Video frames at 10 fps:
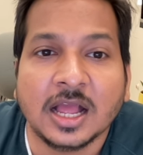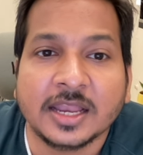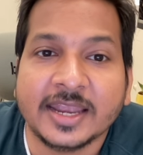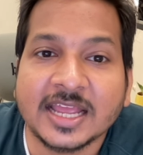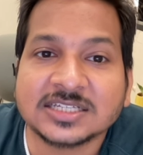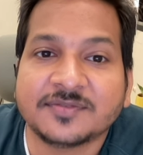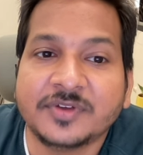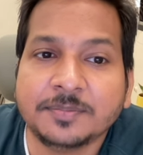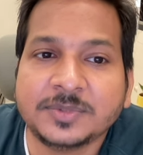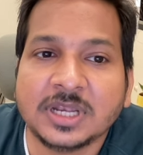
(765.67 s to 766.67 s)
Next,
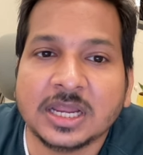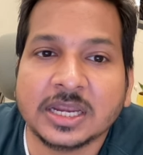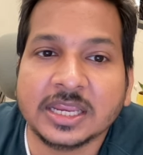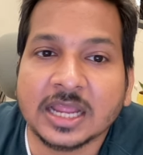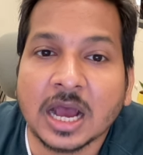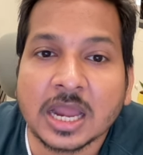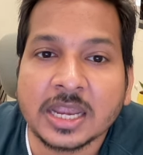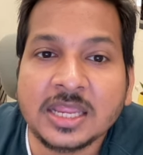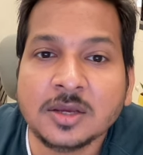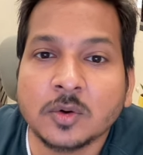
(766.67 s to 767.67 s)
fifth learning.
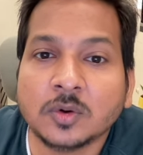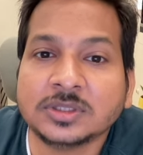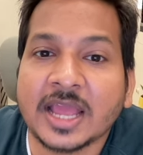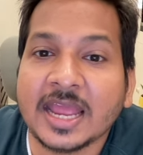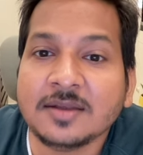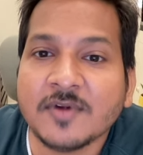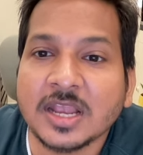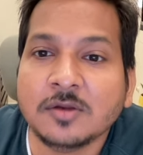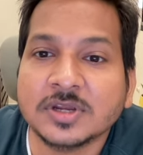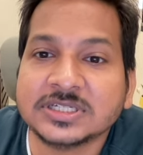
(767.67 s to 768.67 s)
Earning growth and
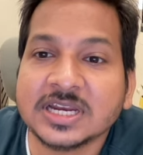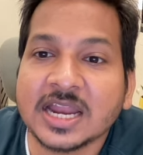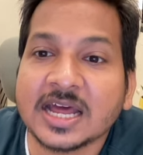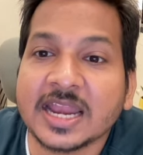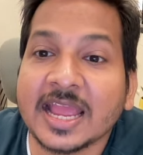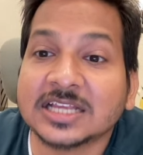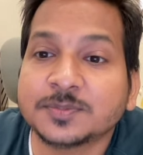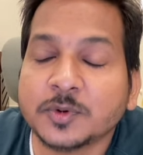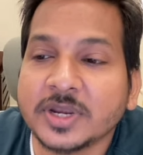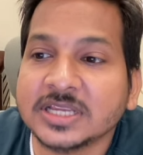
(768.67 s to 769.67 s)
valuation are
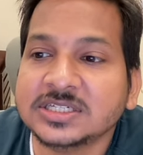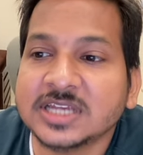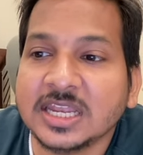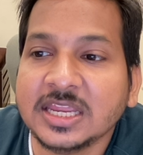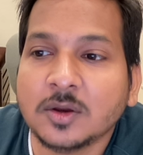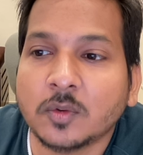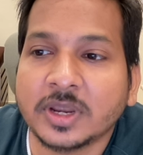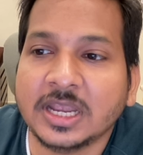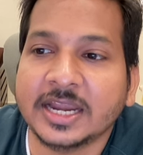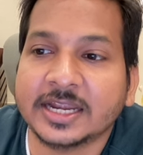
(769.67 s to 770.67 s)
exponentially
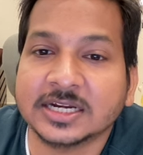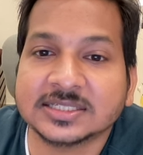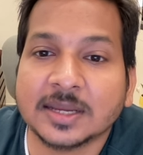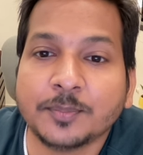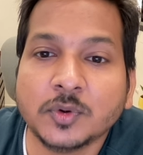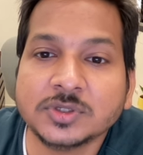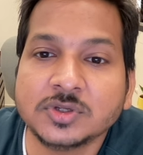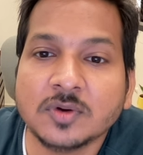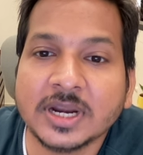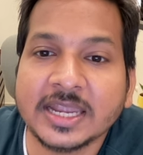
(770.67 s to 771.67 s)
correlated. Suppose
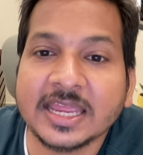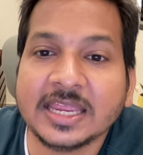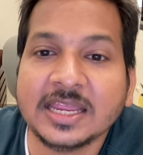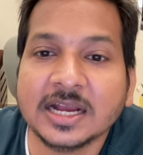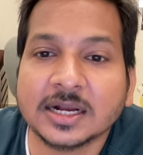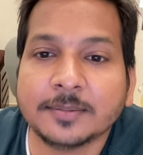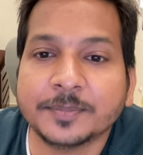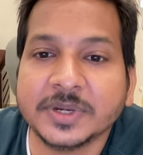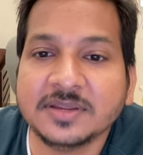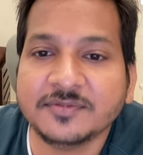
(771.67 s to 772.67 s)
you are taking a
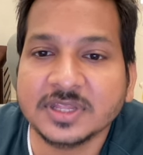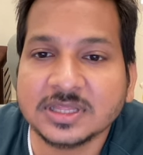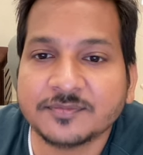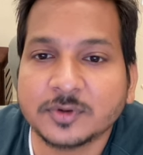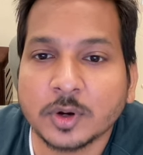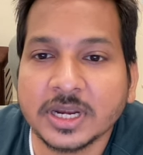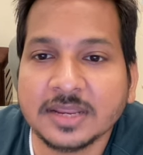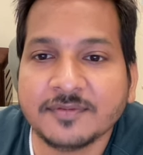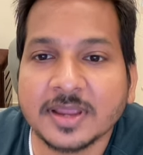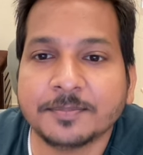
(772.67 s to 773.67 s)
company with
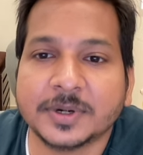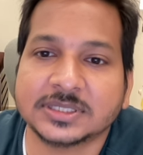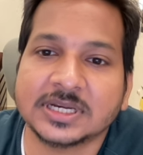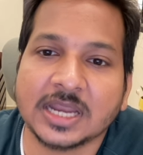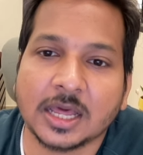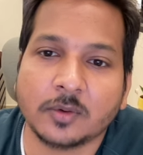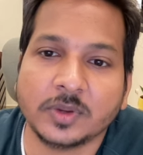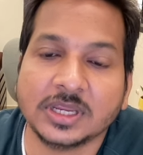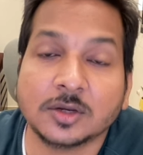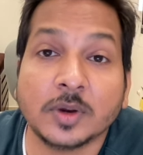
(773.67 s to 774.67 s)
25% ROE.
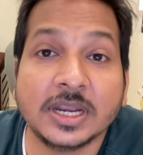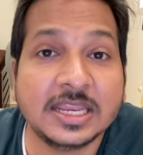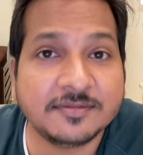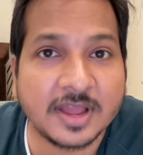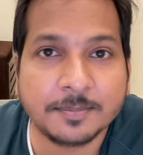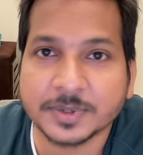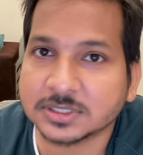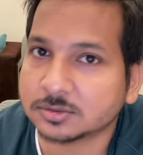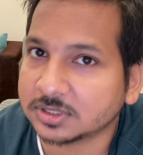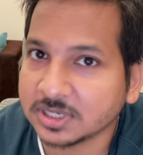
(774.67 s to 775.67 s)

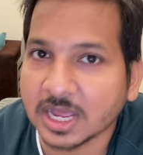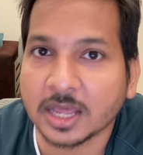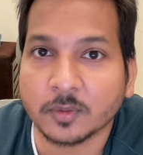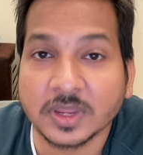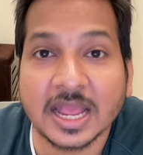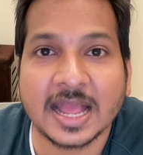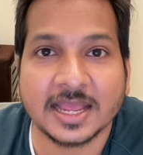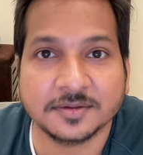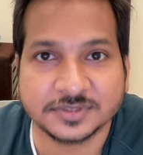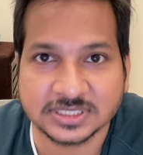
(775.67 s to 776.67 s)
25% ROE, I
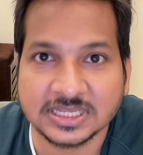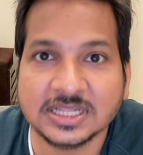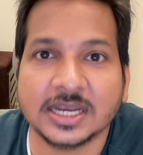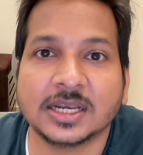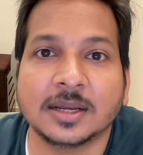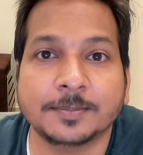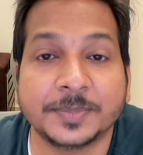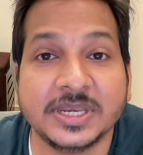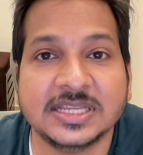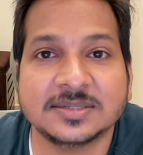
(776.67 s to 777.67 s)
have seen that
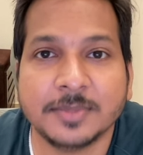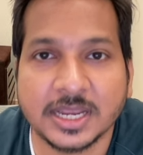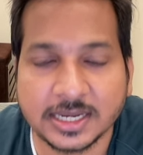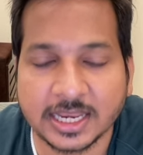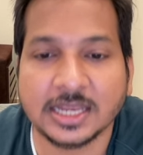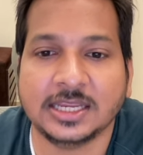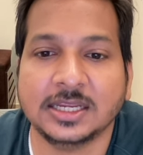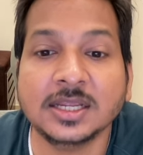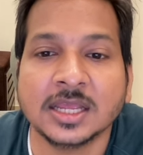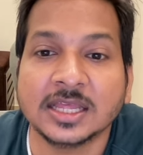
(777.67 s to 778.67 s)
company is
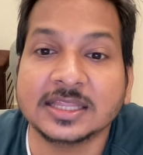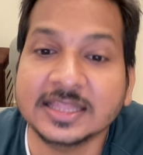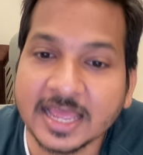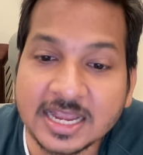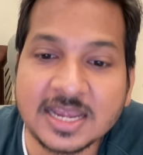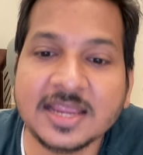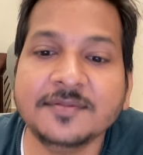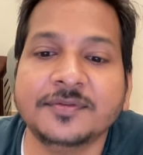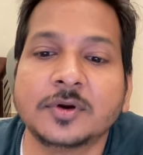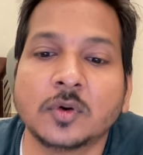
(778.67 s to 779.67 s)
maintaining. Then
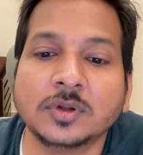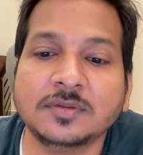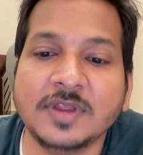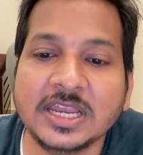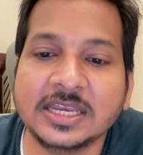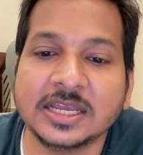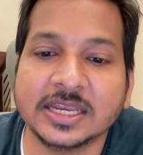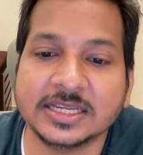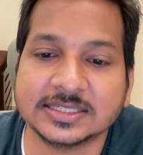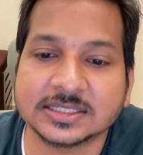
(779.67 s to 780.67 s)
if growth will increase